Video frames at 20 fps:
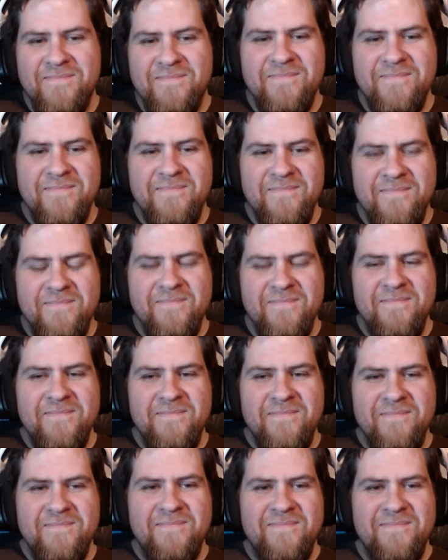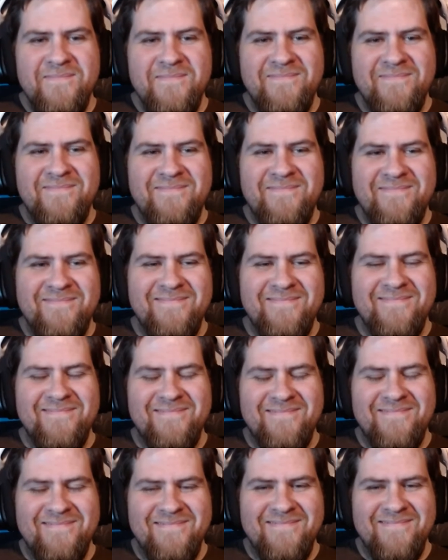
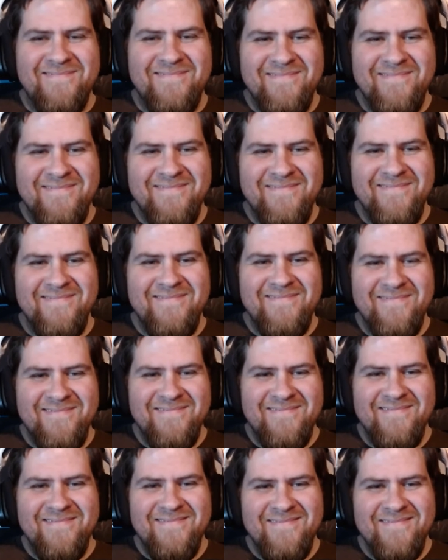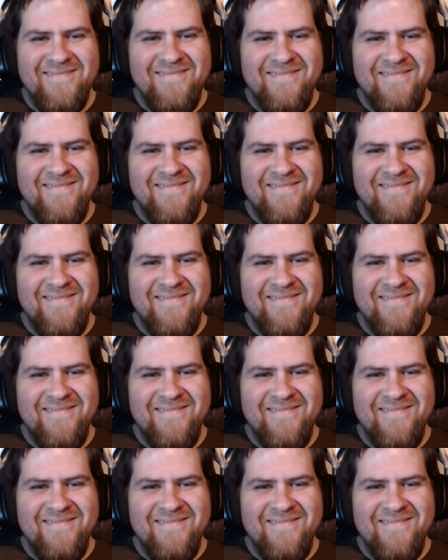(not speaking)